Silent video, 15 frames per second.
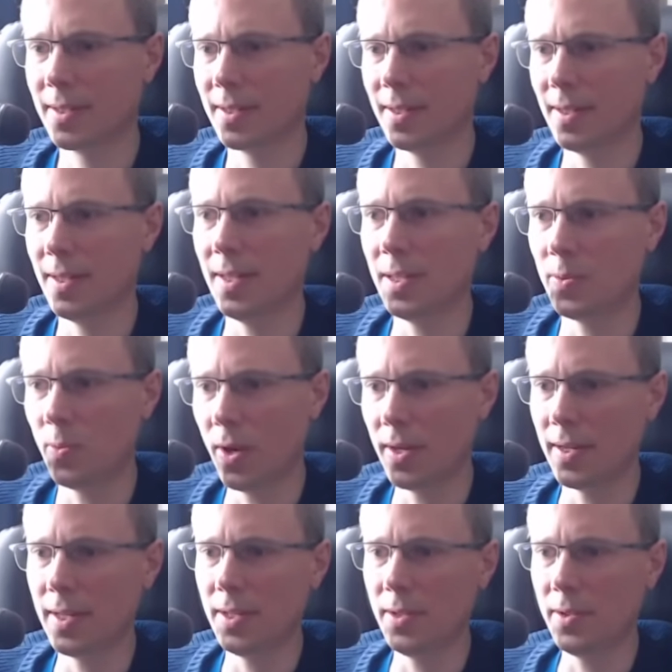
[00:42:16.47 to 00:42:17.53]
It
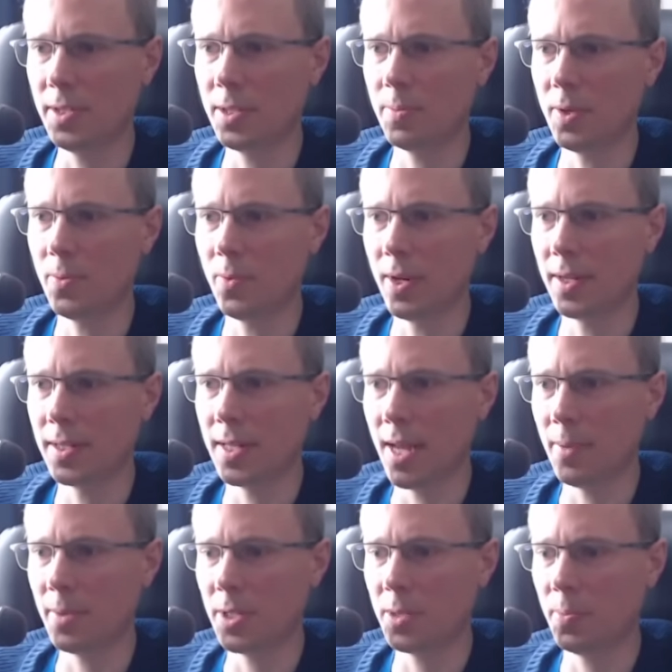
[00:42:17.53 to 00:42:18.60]
used to be 1
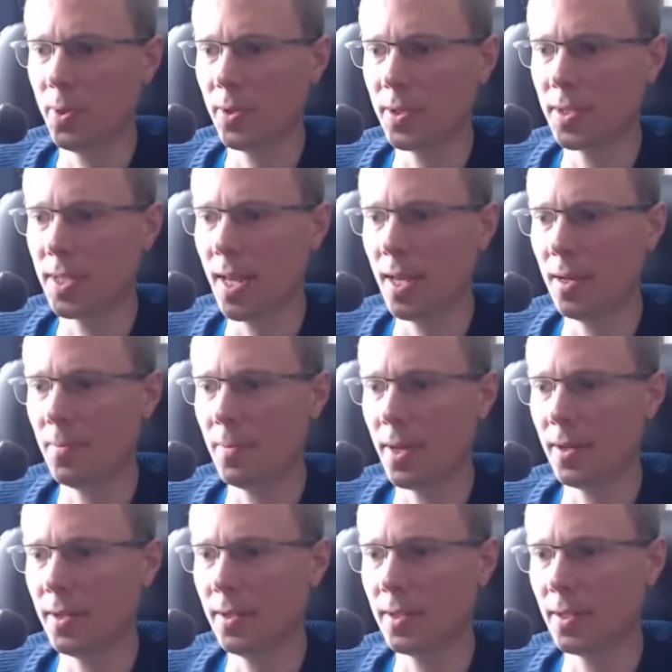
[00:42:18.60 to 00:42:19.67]
damage per 10
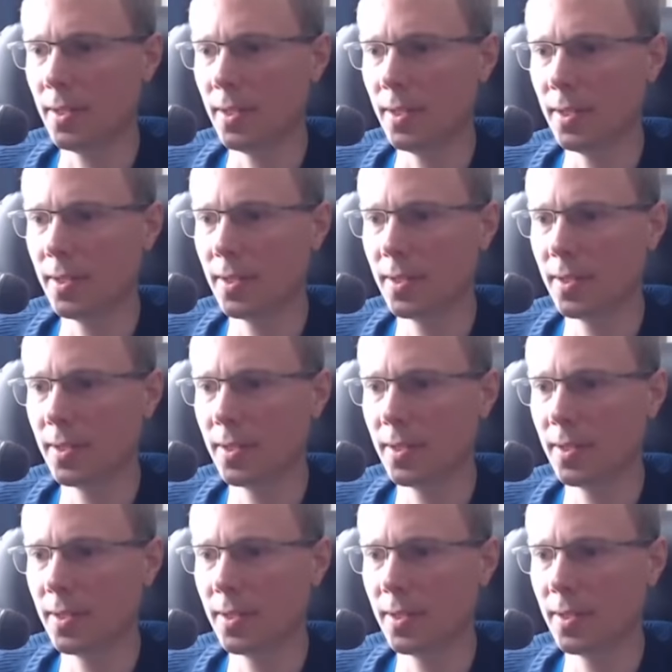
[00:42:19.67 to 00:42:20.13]
mana, didn't it?